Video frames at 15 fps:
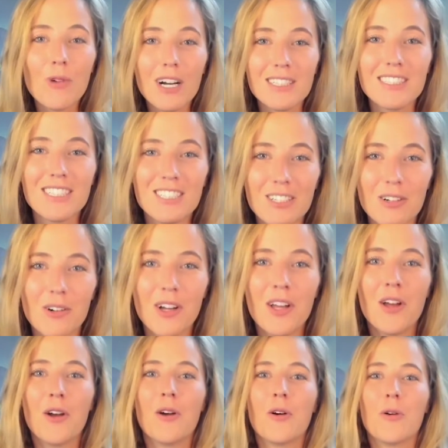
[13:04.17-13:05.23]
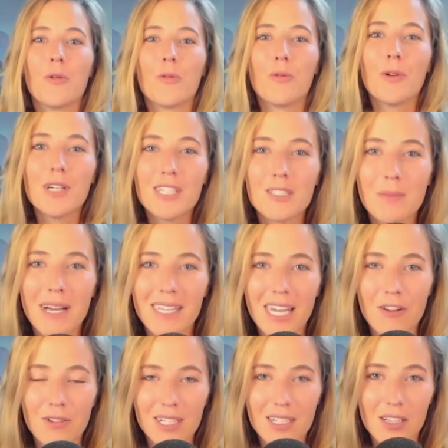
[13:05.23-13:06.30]
want to do? What does my
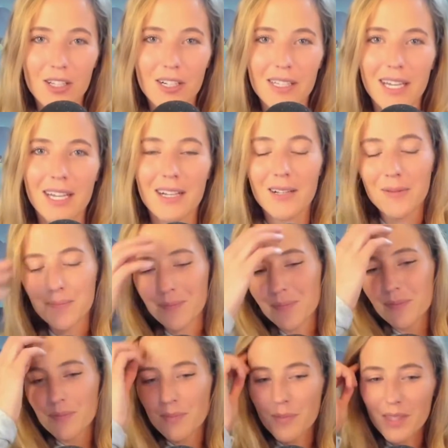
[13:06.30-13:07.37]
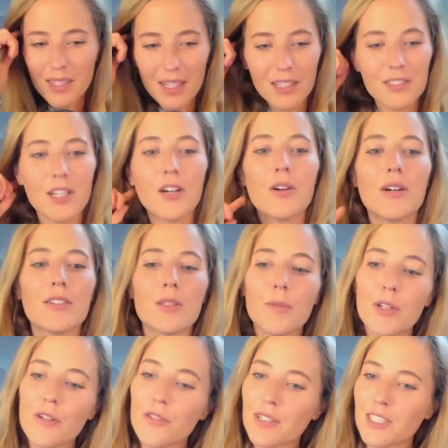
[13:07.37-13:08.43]
life get to look like? So it's a
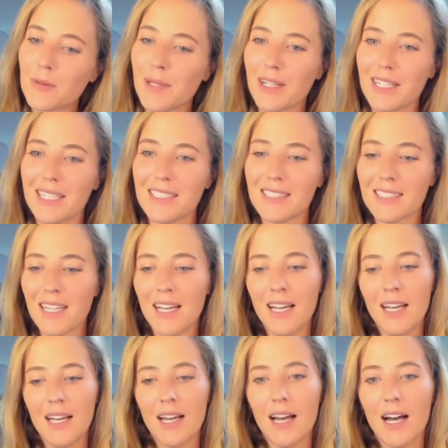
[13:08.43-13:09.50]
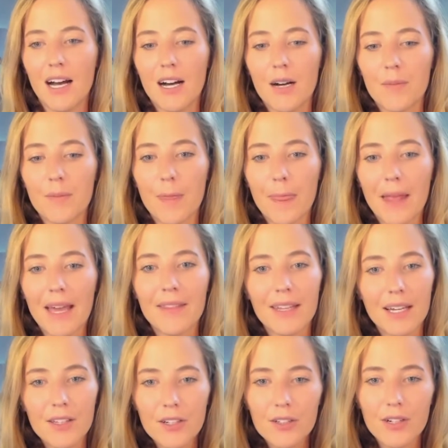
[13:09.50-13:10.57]
beautiful experience. And
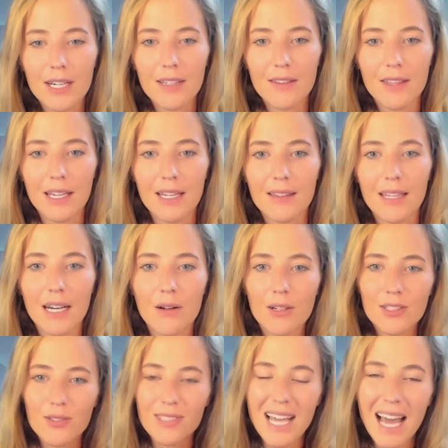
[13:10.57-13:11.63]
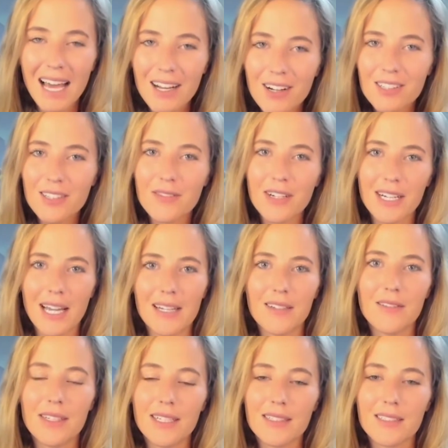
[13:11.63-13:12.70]
the other great thing that I also tag on at the very end
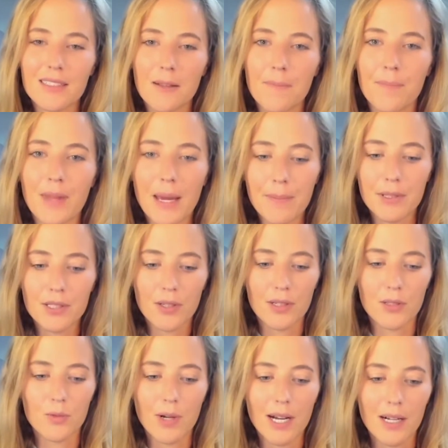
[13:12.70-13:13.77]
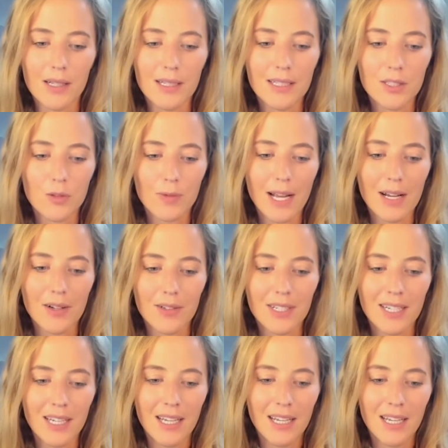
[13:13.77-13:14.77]
of this episode as well is around